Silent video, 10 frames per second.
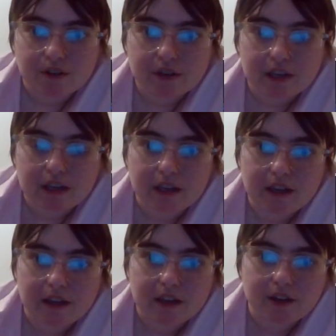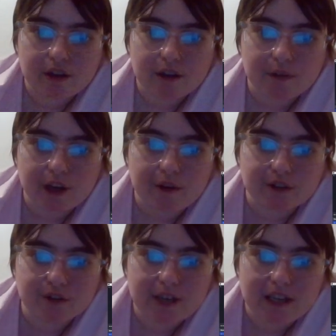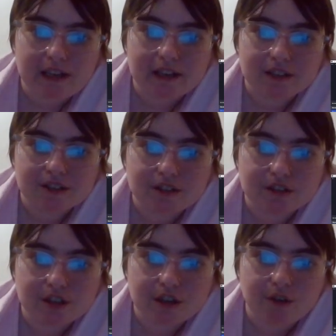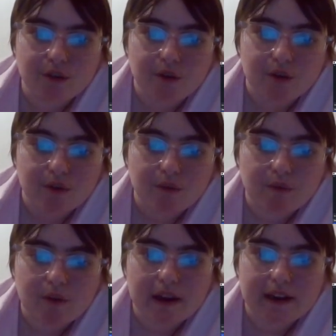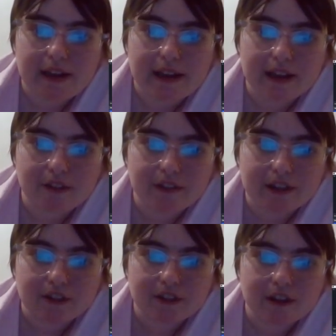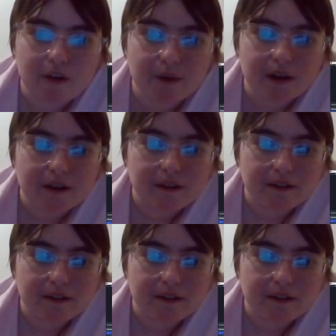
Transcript: Okay, here we go in 3, 2, 1, and let's go.